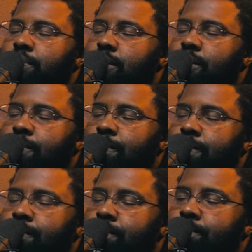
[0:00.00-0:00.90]
But
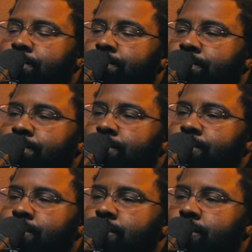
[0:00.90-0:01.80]
yeah. okay,
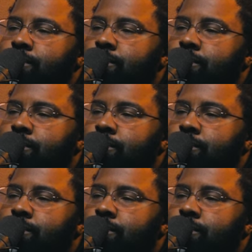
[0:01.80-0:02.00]
uh,